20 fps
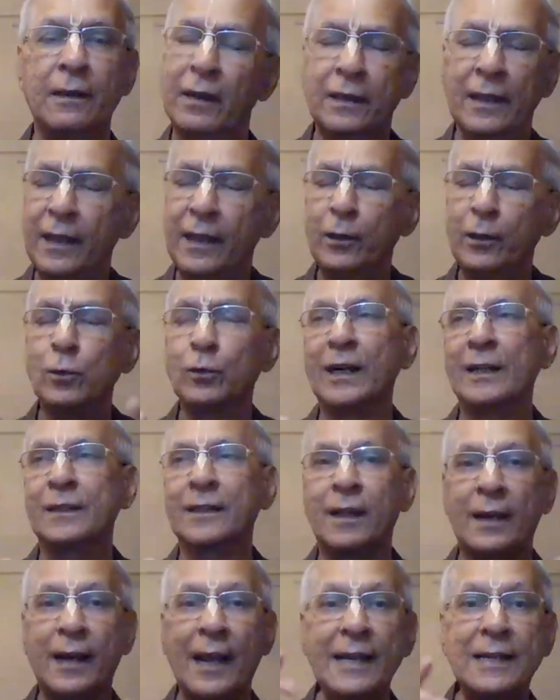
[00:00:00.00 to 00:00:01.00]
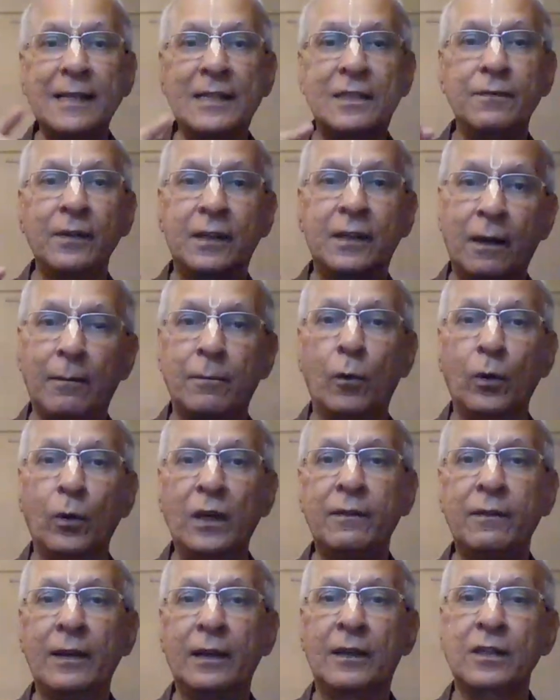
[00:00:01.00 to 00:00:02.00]
They knew that the rains will come
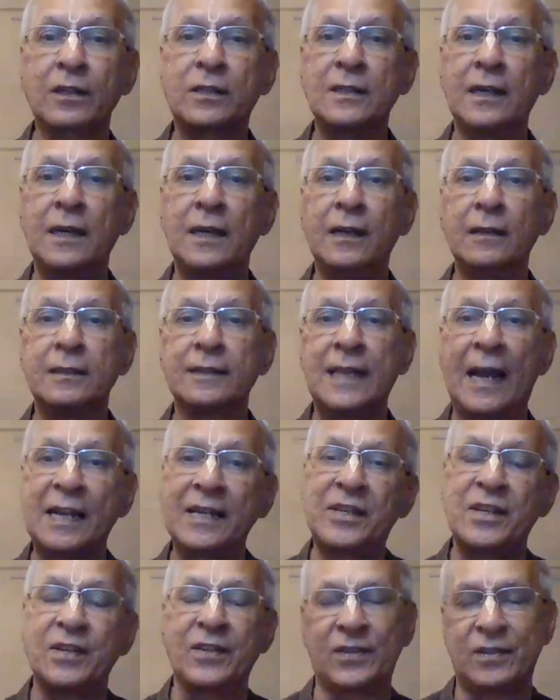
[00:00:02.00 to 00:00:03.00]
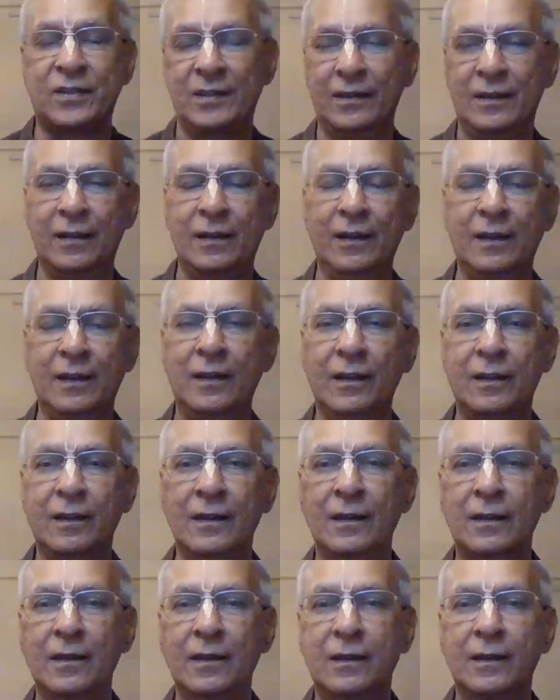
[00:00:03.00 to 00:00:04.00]
only when Krishna sanctions.
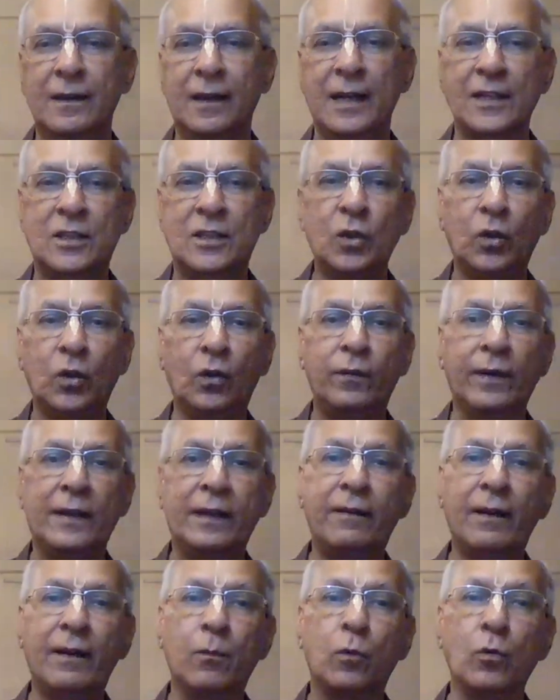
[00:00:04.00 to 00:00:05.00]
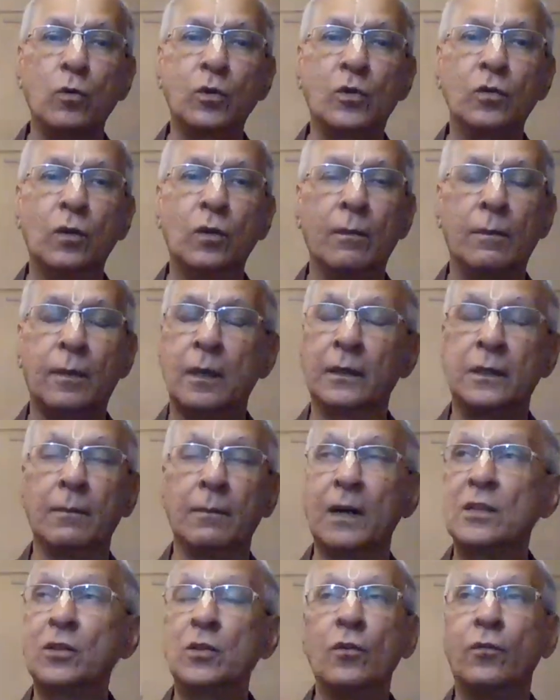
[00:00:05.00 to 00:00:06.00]
And so, whenever
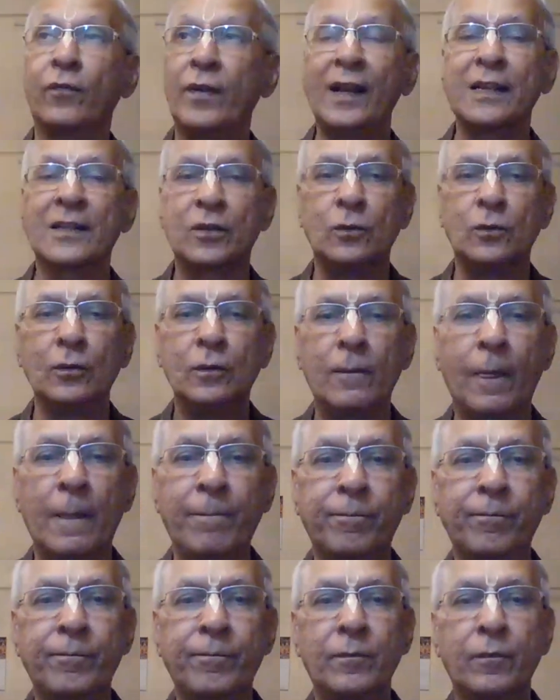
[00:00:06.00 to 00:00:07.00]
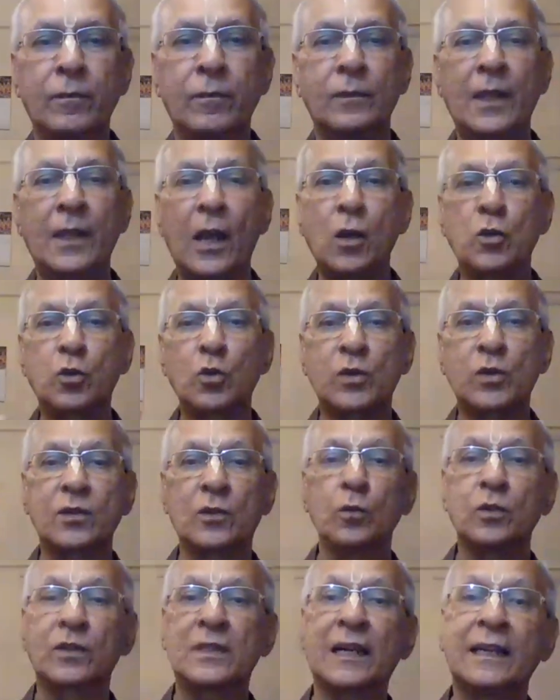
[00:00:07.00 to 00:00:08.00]
the monsoon fails, no, they used
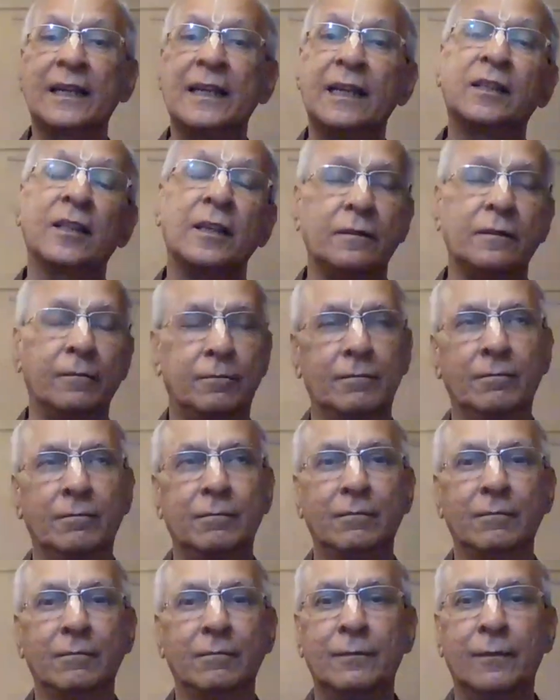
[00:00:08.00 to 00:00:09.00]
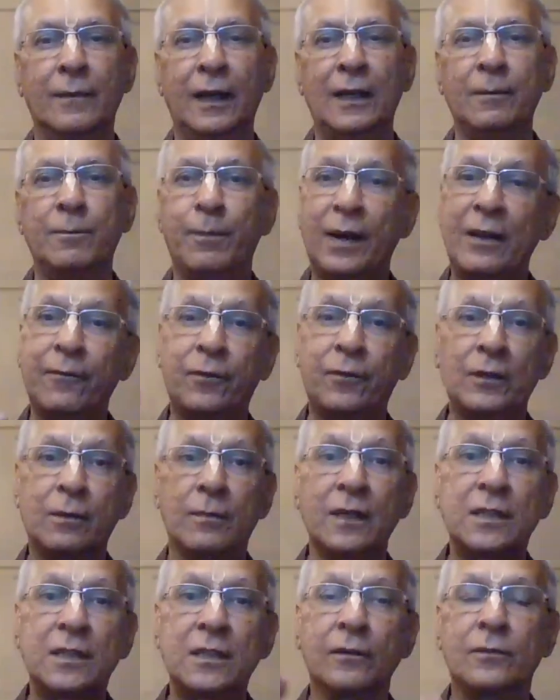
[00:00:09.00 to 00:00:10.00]
to do Sankirtan and pray for
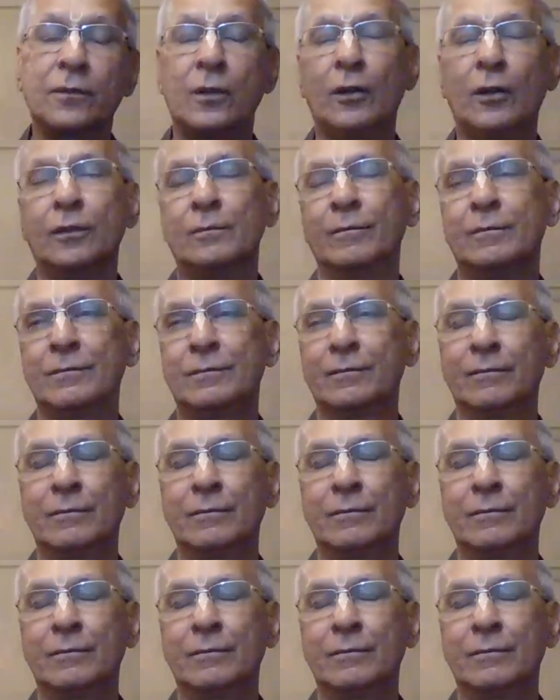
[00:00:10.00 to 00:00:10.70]
the mercy of the Lord.